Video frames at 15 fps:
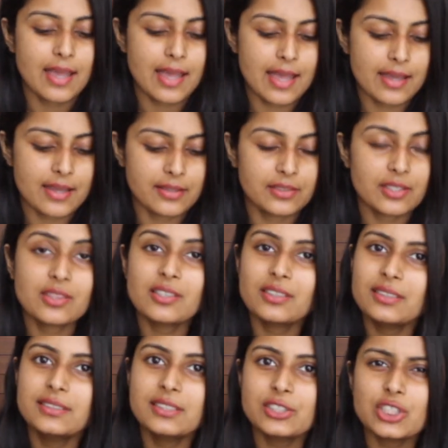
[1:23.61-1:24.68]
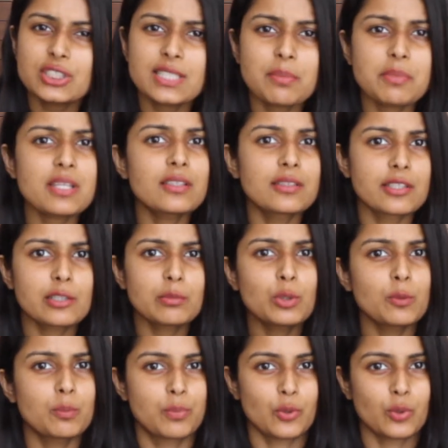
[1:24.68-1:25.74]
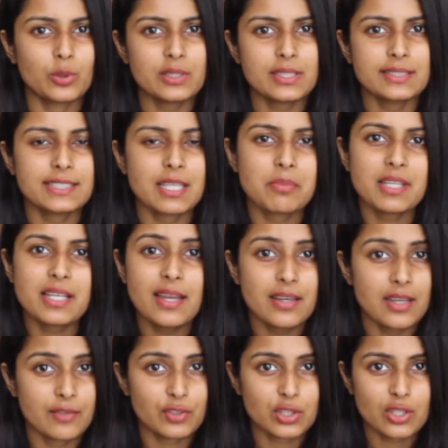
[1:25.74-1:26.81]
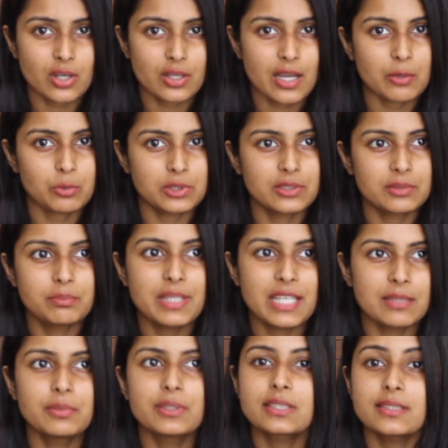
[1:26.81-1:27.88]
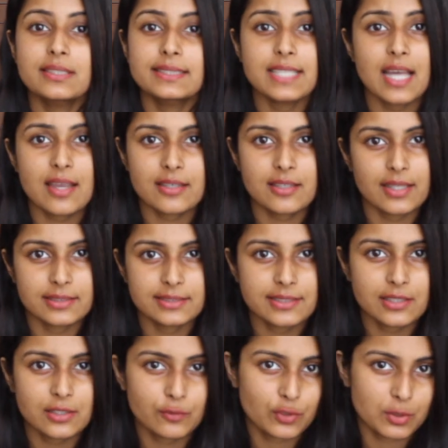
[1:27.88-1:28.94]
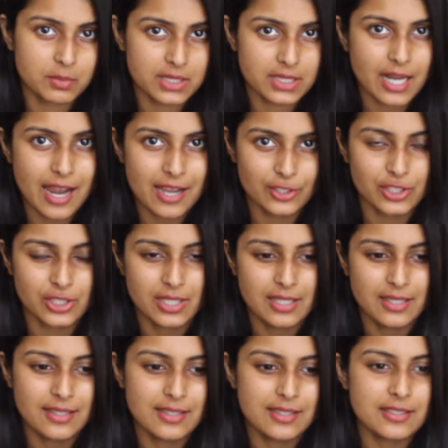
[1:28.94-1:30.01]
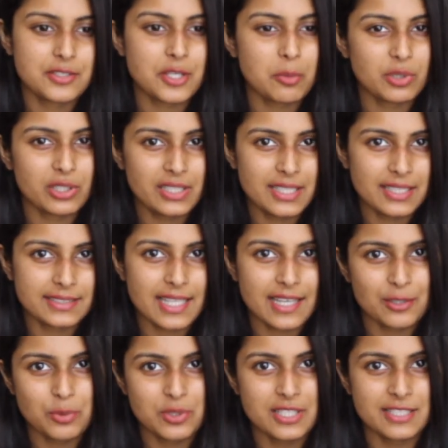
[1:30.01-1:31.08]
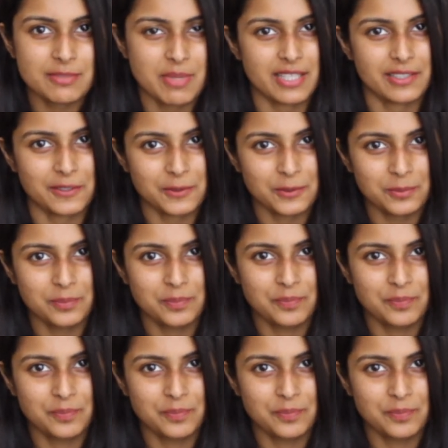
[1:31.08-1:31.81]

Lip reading: And the third dish is something a little more bold and something I never thought I would be able to design and execute from scratch. So I'm really excited with this menu.